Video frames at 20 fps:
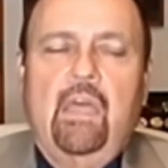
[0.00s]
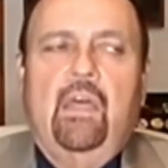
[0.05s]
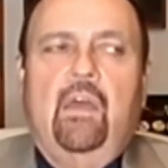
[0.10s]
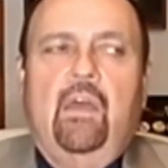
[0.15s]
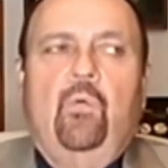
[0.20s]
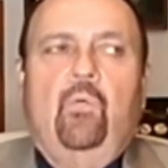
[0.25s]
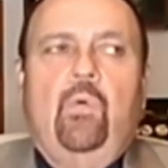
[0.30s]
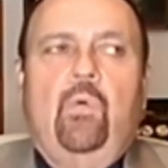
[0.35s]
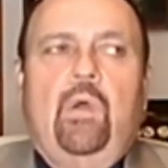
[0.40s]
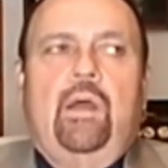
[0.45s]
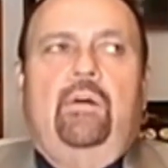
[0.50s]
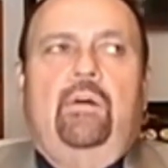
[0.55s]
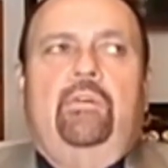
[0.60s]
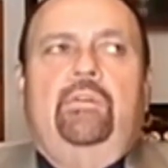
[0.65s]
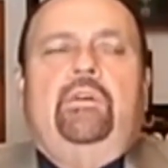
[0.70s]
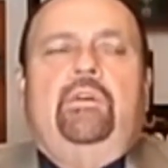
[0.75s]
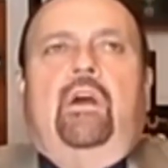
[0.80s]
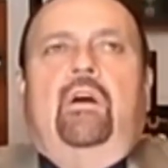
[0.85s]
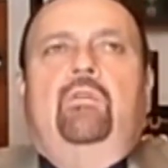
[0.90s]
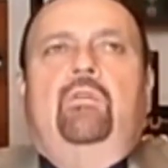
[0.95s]
Well, you
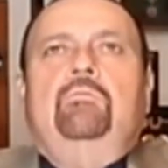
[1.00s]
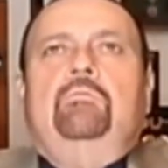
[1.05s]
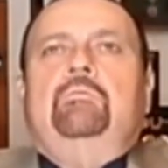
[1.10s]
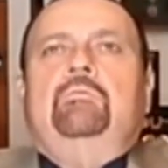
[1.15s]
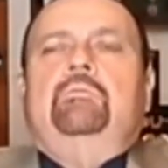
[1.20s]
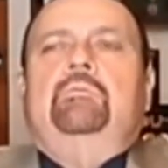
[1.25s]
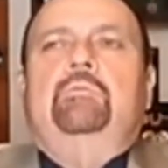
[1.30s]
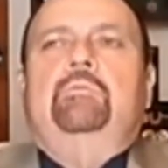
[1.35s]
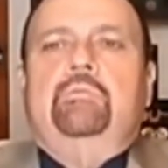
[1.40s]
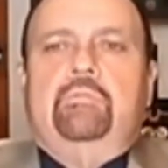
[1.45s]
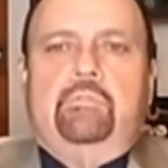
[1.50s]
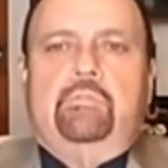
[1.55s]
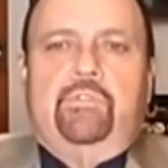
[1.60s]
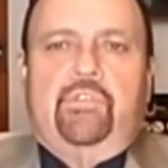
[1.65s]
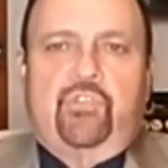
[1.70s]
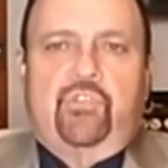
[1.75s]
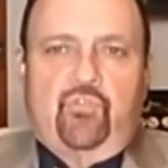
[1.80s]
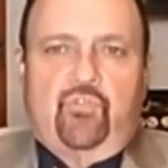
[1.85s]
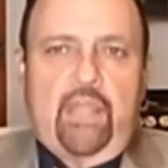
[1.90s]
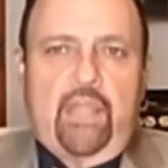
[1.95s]
know,
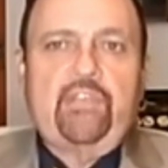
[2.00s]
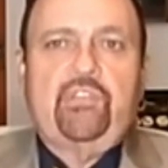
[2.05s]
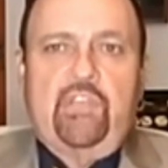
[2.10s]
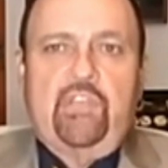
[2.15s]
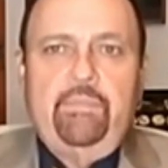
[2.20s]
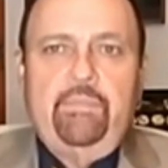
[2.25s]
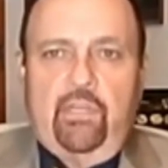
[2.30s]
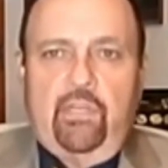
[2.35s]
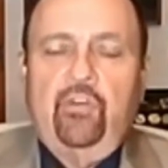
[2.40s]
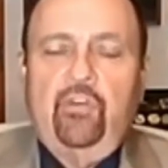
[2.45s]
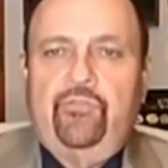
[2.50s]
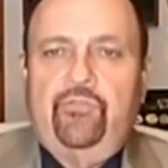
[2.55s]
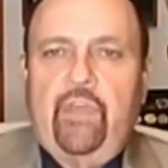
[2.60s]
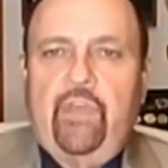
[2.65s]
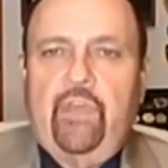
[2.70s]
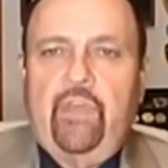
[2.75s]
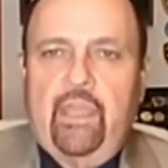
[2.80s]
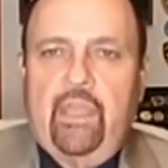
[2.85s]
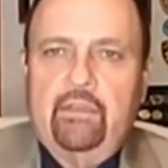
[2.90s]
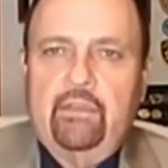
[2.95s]
stress can be a
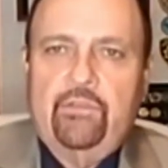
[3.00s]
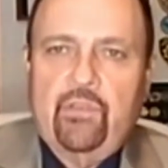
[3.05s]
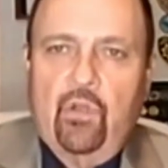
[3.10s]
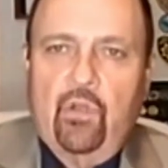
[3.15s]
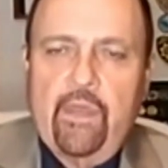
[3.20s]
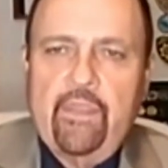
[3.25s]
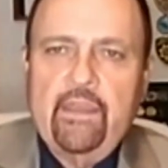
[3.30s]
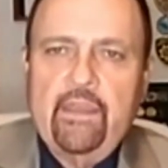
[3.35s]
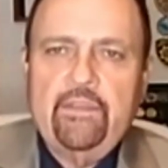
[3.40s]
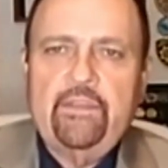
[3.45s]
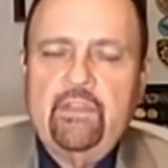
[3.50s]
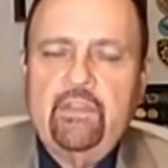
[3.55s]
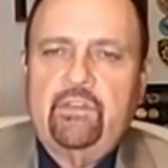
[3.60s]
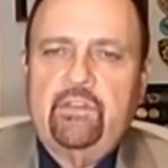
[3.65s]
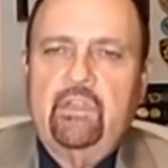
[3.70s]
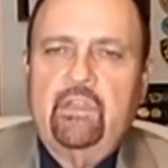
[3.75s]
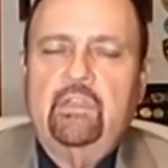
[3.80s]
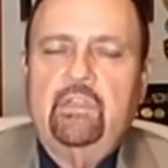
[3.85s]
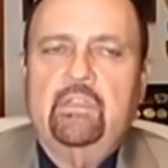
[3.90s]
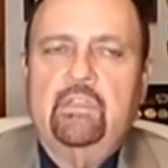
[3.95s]
good thing. So in this
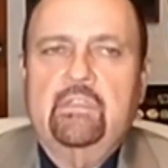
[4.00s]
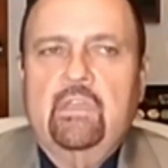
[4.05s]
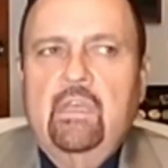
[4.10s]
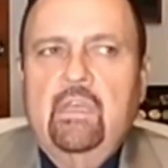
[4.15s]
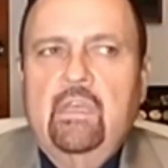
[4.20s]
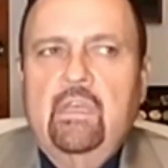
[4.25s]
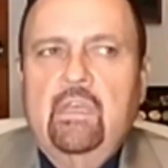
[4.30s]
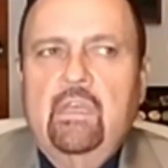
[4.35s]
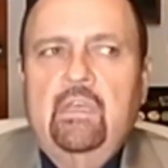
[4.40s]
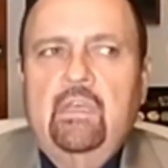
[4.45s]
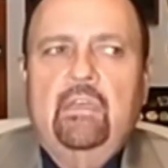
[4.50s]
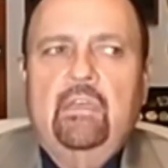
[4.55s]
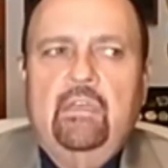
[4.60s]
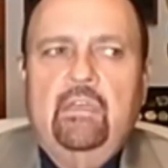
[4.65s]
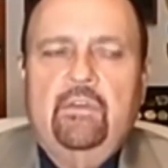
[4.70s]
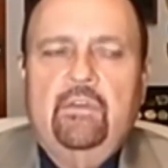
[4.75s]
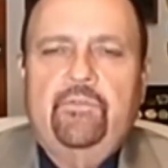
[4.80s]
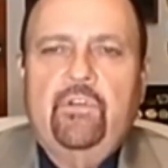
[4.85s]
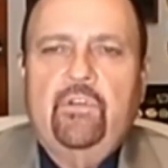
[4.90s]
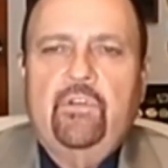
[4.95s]
instance,
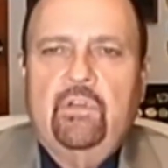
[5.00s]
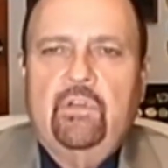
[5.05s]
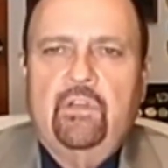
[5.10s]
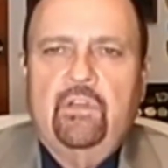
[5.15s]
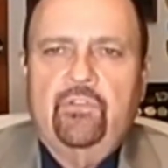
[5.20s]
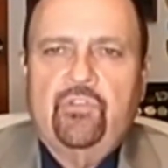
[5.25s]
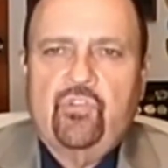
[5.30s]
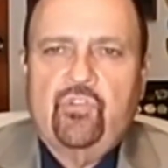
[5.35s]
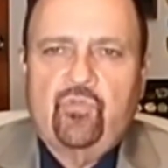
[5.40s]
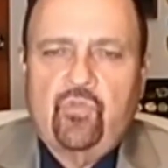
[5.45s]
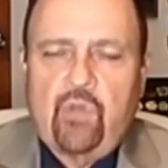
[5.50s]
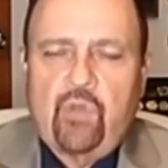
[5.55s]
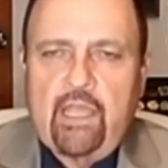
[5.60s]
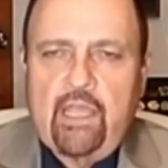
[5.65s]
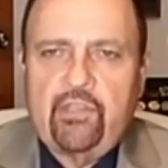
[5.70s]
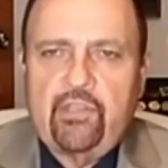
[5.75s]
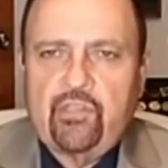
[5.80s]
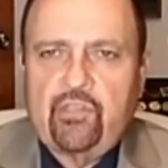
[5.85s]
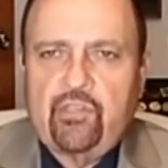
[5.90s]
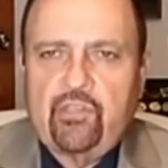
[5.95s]
if you're a little
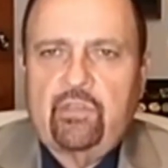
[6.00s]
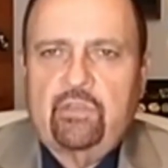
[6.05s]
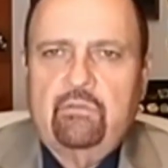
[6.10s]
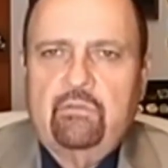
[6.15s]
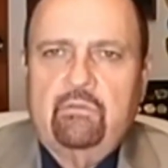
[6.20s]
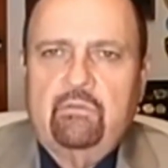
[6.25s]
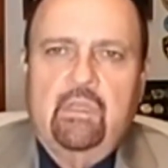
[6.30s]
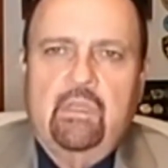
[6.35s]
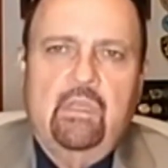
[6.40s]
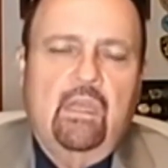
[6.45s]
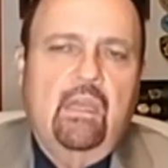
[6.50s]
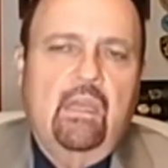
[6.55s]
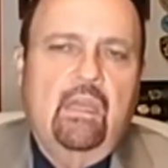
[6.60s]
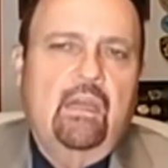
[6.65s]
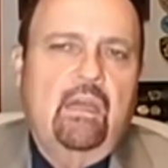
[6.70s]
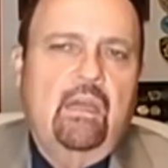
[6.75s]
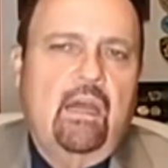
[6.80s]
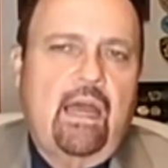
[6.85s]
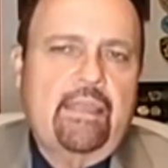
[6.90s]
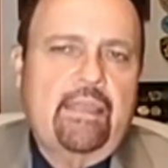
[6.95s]
stressed,
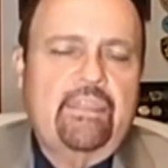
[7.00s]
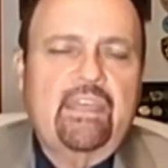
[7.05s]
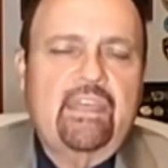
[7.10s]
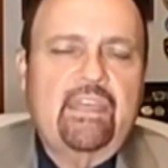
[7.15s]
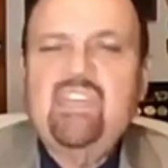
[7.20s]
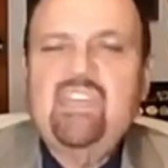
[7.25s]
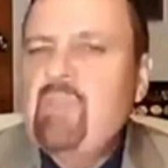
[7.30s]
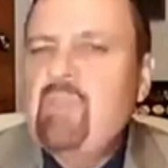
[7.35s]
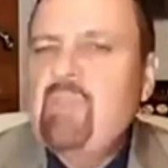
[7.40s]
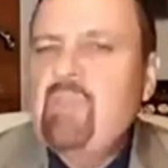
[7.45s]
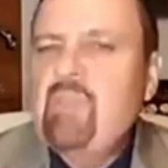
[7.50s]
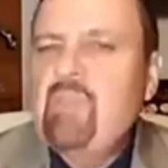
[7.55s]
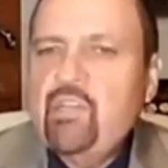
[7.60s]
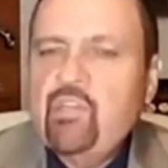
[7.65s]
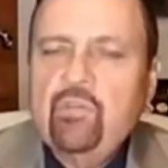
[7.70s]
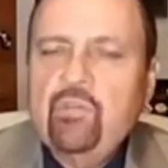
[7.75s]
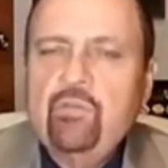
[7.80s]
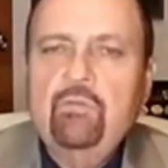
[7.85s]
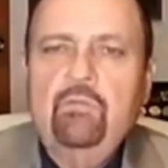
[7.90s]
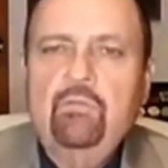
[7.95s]
I think it
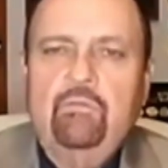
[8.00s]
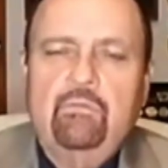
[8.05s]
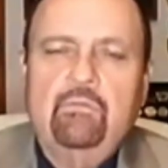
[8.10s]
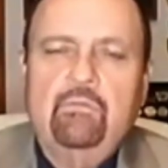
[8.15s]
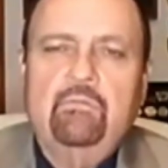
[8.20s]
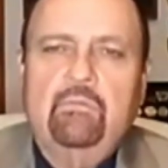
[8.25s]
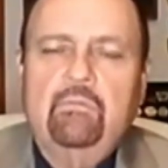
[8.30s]
makes you